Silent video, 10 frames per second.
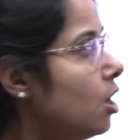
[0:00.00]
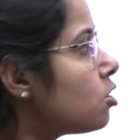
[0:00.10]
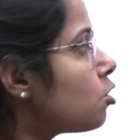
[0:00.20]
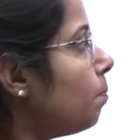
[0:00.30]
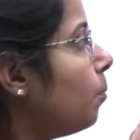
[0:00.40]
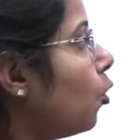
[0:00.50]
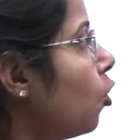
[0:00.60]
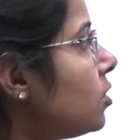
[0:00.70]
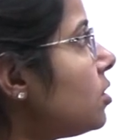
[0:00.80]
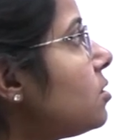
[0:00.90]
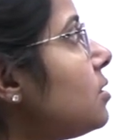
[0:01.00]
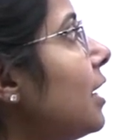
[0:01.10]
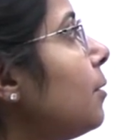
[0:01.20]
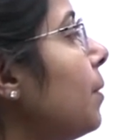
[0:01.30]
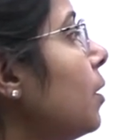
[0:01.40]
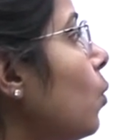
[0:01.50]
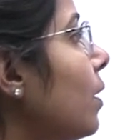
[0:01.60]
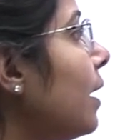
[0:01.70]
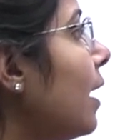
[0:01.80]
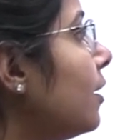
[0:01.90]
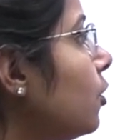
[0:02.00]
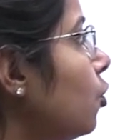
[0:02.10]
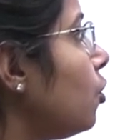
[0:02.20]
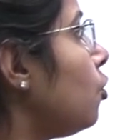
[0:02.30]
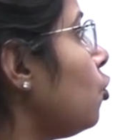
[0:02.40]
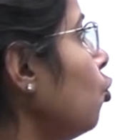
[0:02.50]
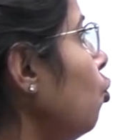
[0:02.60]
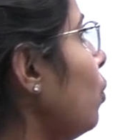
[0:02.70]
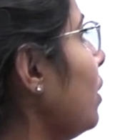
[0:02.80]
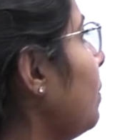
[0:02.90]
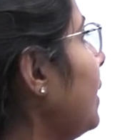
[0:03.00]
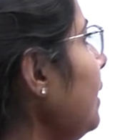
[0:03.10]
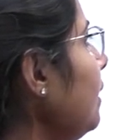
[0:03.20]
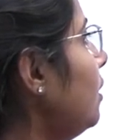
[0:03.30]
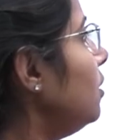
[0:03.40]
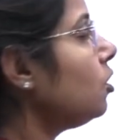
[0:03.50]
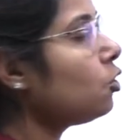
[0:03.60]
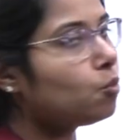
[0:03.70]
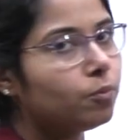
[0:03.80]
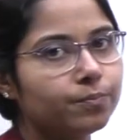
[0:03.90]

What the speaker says: So both statement 1 and 2 will be true.